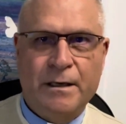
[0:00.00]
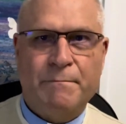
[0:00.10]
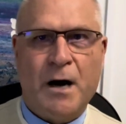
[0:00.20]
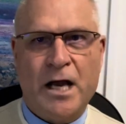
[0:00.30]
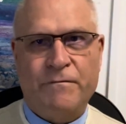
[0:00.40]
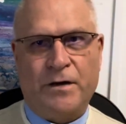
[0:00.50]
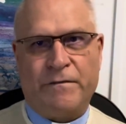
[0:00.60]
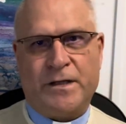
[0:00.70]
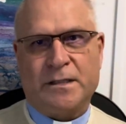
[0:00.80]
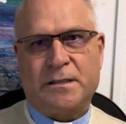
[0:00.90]
Mindful
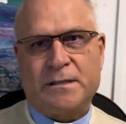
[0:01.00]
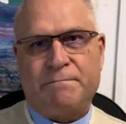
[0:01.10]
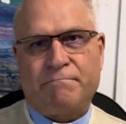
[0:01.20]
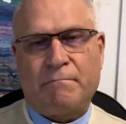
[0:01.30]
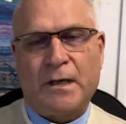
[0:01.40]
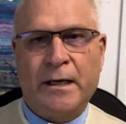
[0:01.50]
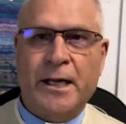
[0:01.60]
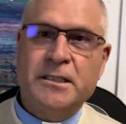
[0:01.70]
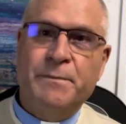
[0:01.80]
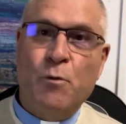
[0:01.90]
of this, let
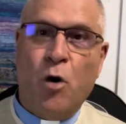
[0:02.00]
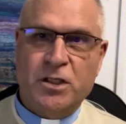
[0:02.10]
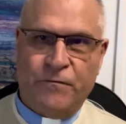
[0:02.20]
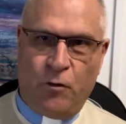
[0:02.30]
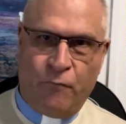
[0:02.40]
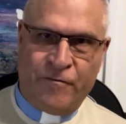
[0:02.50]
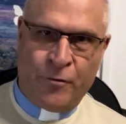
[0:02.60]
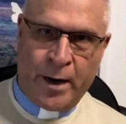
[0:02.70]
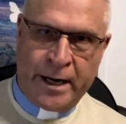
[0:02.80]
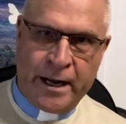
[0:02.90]
us be watchful for
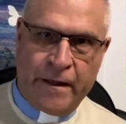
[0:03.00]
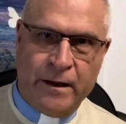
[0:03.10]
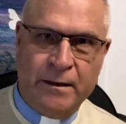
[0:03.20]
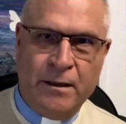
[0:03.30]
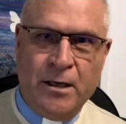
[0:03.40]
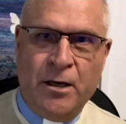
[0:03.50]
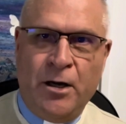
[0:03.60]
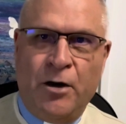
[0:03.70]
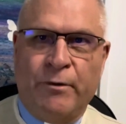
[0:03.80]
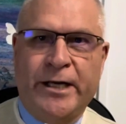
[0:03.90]
one another,
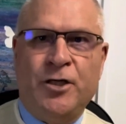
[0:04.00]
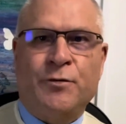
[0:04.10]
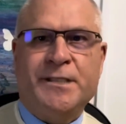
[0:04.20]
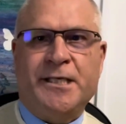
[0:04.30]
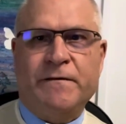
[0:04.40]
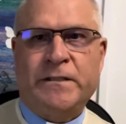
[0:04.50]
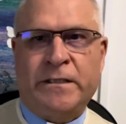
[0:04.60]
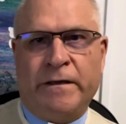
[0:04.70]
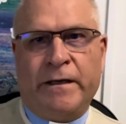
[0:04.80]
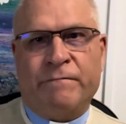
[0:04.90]
ready to
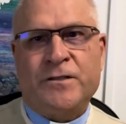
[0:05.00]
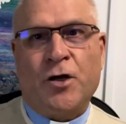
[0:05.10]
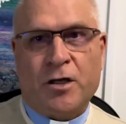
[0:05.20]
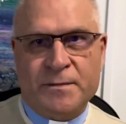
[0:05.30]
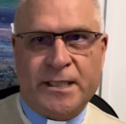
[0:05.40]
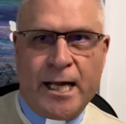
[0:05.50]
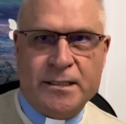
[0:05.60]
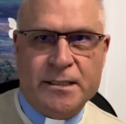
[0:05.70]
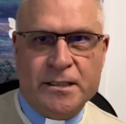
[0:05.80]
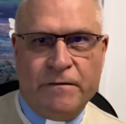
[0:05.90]
assist if
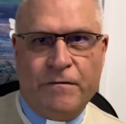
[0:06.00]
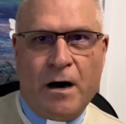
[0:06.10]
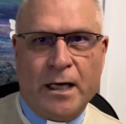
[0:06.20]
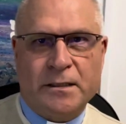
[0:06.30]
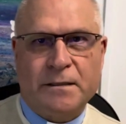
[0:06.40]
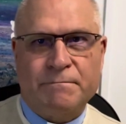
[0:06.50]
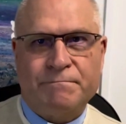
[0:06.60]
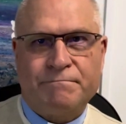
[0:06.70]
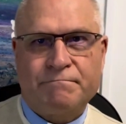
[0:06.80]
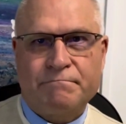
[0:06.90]
circumstances invite.
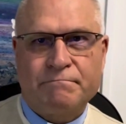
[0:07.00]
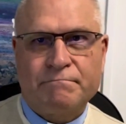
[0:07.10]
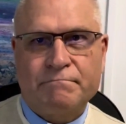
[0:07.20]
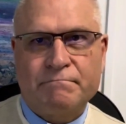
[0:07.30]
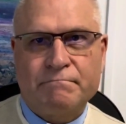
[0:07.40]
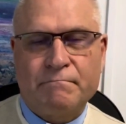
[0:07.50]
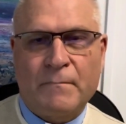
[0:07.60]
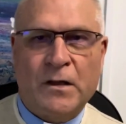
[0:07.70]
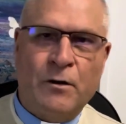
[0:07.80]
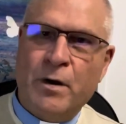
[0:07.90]

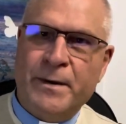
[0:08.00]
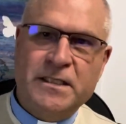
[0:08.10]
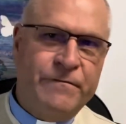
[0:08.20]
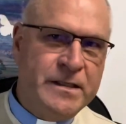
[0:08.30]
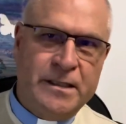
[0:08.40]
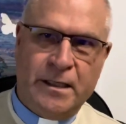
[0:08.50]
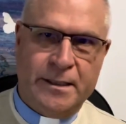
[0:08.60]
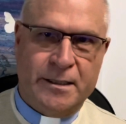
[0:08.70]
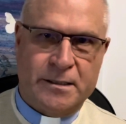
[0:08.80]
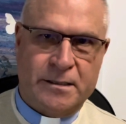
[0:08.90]
Though we must physically
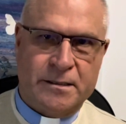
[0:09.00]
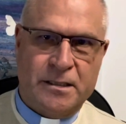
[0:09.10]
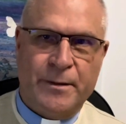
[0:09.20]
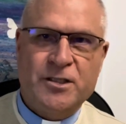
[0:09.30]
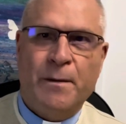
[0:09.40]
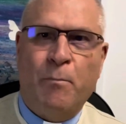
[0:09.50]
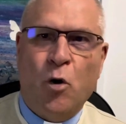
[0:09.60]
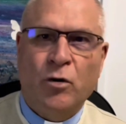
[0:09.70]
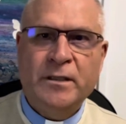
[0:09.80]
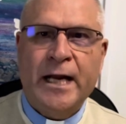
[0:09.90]
distance, the most
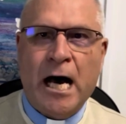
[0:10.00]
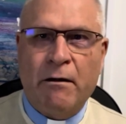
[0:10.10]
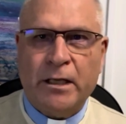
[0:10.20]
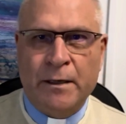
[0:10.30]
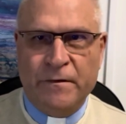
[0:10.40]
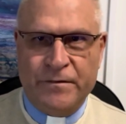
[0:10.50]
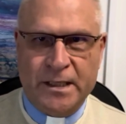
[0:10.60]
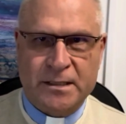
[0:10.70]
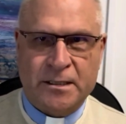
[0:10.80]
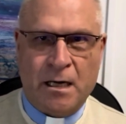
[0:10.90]
important outcome of
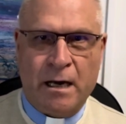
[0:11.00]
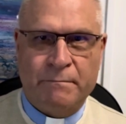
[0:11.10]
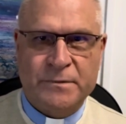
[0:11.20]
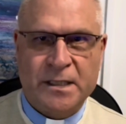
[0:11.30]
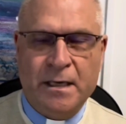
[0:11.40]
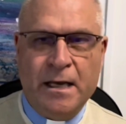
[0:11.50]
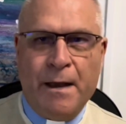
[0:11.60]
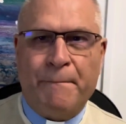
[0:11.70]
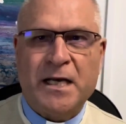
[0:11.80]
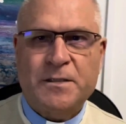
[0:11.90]
these times
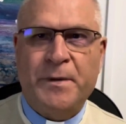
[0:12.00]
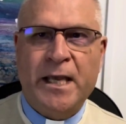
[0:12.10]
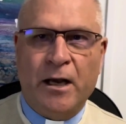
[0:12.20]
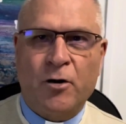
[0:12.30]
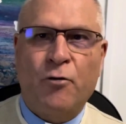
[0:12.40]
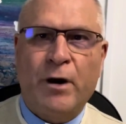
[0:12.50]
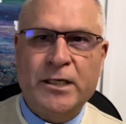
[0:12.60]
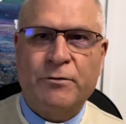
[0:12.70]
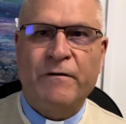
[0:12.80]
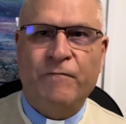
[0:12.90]
must be a
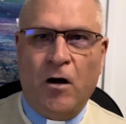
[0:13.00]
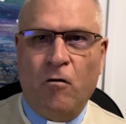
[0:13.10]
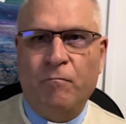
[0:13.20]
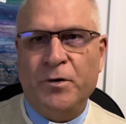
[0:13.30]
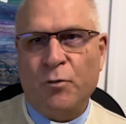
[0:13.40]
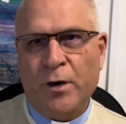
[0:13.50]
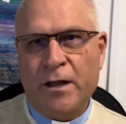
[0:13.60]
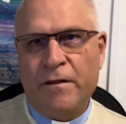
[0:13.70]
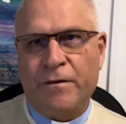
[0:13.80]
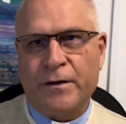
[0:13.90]
greater involvement
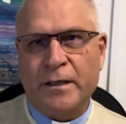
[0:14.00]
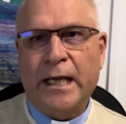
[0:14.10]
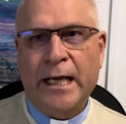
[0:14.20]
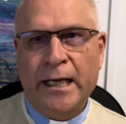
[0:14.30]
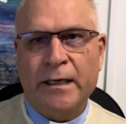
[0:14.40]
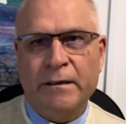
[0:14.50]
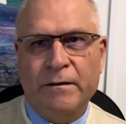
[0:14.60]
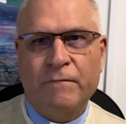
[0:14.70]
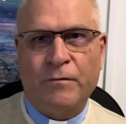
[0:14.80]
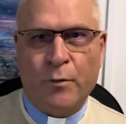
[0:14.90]
with and care
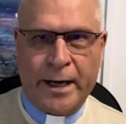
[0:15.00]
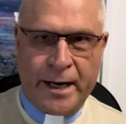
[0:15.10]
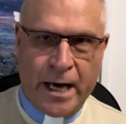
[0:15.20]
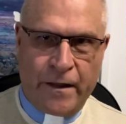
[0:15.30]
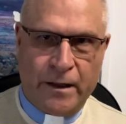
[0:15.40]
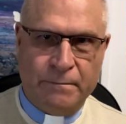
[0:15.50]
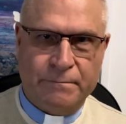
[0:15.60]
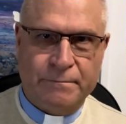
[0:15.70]
for one another.